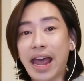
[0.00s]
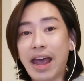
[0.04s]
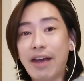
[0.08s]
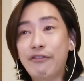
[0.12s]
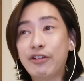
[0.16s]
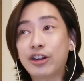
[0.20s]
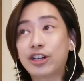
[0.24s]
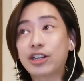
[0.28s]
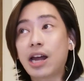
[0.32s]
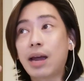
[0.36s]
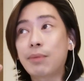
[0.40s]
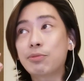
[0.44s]

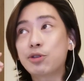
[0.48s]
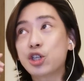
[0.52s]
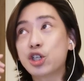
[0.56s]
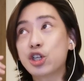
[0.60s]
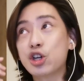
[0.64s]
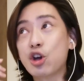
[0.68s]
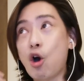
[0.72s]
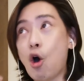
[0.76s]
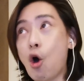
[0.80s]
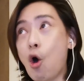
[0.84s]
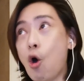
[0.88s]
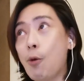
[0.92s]
Every time
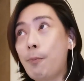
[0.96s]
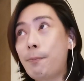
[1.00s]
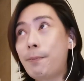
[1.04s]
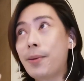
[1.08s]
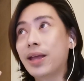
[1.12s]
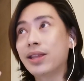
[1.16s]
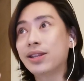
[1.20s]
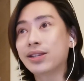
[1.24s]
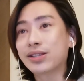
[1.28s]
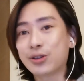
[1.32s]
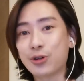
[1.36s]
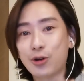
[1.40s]
she
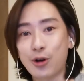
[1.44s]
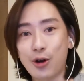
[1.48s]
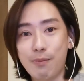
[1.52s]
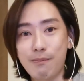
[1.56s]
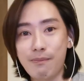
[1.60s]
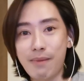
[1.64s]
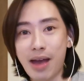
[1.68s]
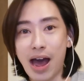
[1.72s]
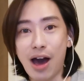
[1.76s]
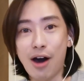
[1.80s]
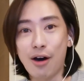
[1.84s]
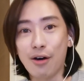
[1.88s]
opens
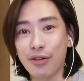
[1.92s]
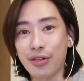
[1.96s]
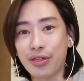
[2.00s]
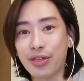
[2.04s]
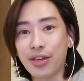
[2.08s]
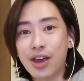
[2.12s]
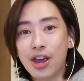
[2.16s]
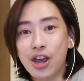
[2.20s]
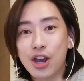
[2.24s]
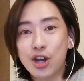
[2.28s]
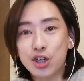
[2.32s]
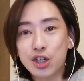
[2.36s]
her mouth,
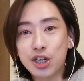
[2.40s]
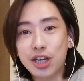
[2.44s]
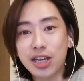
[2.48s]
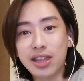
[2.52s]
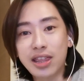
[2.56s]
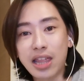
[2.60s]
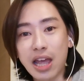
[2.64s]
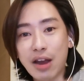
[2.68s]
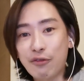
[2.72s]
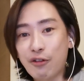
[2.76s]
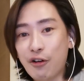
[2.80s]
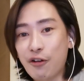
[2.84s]

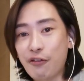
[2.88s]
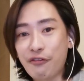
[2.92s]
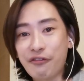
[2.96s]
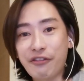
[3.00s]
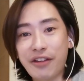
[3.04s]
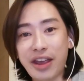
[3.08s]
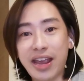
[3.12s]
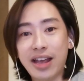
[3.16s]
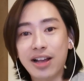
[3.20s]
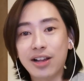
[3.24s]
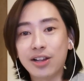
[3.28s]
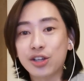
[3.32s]
she never
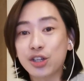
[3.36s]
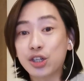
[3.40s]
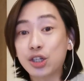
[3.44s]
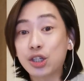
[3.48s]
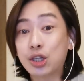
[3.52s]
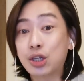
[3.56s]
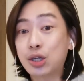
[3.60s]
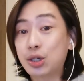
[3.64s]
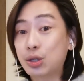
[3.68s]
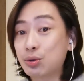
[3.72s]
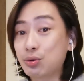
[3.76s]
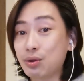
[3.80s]

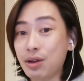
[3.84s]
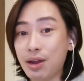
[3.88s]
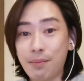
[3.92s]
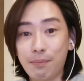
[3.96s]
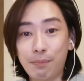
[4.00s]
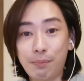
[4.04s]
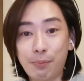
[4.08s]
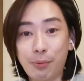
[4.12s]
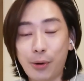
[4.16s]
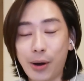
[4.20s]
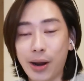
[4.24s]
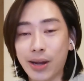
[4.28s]
fails to
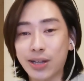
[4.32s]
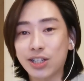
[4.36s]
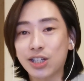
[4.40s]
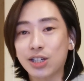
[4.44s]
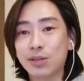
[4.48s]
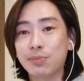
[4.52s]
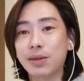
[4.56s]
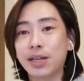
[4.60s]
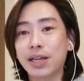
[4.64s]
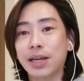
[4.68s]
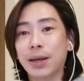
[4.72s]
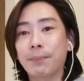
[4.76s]

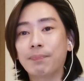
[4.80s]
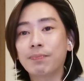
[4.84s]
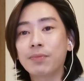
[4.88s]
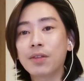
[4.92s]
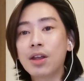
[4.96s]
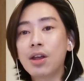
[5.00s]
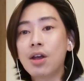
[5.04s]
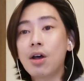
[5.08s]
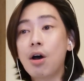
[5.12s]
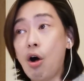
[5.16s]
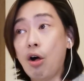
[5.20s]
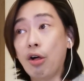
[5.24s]
impress me.
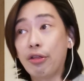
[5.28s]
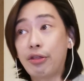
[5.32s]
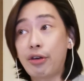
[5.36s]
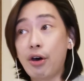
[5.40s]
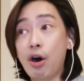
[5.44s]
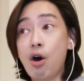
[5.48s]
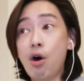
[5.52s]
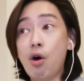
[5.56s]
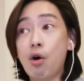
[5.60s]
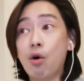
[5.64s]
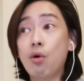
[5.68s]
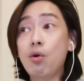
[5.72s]

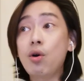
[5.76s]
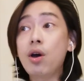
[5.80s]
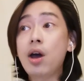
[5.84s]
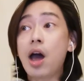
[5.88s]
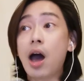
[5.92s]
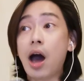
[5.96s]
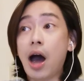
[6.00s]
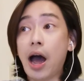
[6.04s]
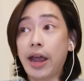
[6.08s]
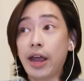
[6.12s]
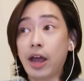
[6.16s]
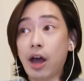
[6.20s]

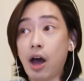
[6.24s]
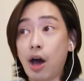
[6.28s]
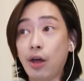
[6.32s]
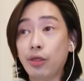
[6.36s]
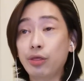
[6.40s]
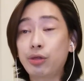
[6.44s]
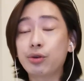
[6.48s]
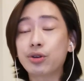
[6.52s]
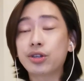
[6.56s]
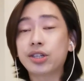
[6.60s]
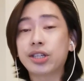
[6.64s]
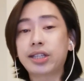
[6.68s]
Although, I
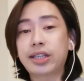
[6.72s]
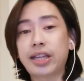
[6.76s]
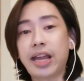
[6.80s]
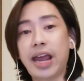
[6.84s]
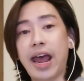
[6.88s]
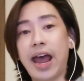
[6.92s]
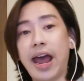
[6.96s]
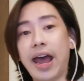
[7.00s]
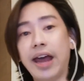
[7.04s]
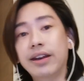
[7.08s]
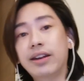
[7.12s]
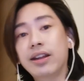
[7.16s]

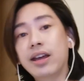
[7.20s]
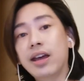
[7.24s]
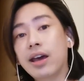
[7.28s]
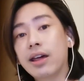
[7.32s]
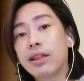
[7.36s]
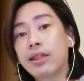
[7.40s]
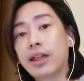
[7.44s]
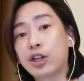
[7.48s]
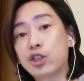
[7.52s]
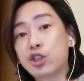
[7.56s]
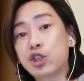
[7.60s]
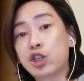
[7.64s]
understand
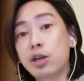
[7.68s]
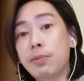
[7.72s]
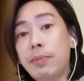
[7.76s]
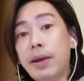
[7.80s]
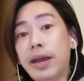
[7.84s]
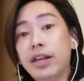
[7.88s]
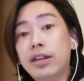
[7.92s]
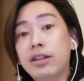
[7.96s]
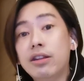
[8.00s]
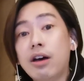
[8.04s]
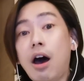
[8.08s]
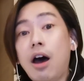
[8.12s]
that she
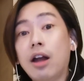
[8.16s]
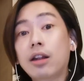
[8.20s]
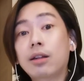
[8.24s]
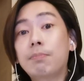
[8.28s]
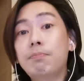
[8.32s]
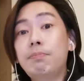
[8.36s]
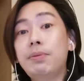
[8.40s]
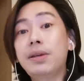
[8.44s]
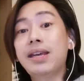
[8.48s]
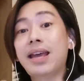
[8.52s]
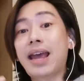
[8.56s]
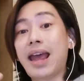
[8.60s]
may
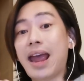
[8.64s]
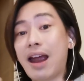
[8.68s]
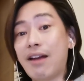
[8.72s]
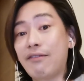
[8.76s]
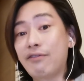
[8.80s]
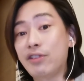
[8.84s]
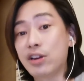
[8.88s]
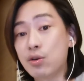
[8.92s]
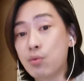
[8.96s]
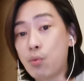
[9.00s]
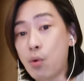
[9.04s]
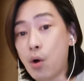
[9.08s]
not be
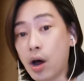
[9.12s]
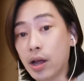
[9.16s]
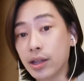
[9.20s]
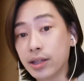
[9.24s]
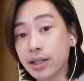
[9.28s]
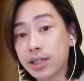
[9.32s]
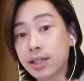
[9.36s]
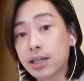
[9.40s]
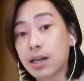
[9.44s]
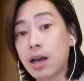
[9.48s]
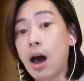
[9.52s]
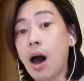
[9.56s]

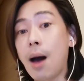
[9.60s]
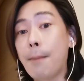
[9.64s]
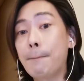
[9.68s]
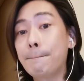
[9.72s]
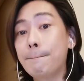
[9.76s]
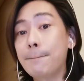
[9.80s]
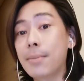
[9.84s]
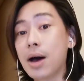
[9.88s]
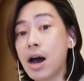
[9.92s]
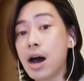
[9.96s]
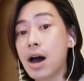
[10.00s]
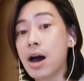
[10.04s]
everyone's
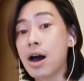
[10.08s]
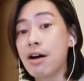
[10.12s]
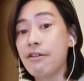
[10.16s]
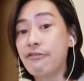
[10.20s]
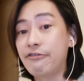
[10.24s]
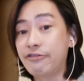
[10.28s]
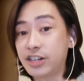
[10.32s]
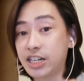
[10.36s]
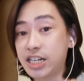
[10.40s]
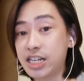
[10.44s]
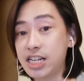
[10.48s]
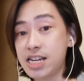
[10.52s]
cup
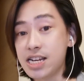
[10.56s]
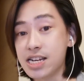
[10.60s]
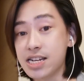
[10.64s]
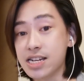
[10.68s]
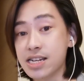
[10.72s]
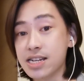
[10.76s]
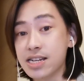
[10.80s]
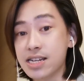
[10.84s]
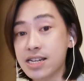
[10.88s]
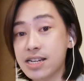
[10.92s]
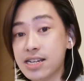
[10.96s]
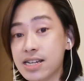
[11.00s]
of
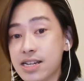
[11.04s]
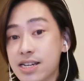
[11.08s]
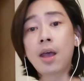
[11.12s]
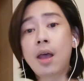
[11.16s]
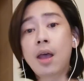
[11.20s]
tea.